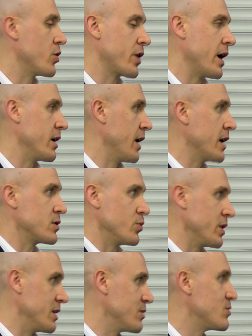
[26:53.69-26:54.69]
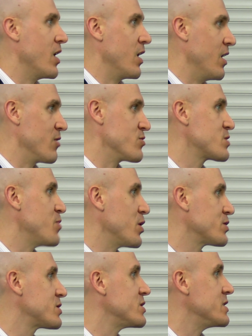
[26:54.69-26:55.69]
Okay, yes, we
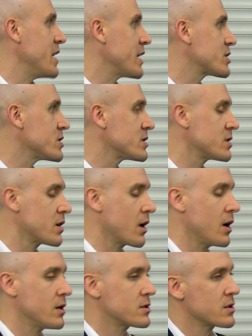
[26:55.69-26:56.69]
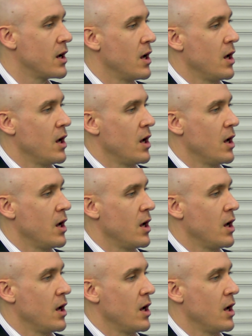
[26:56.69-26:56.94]
respond to detections and alerts,